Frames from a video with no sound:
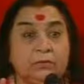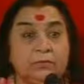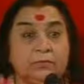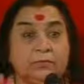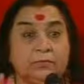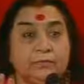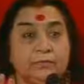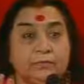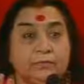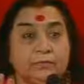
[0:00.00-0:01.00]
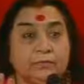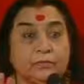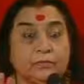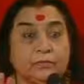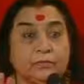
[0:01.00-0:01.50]

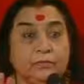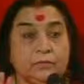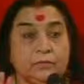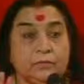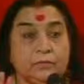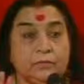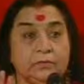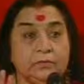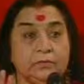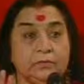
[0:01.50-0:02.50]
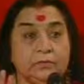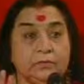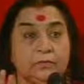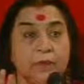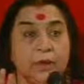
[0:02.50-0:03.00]

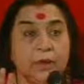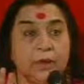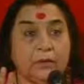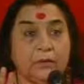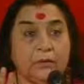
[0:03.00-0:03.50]
[no speech]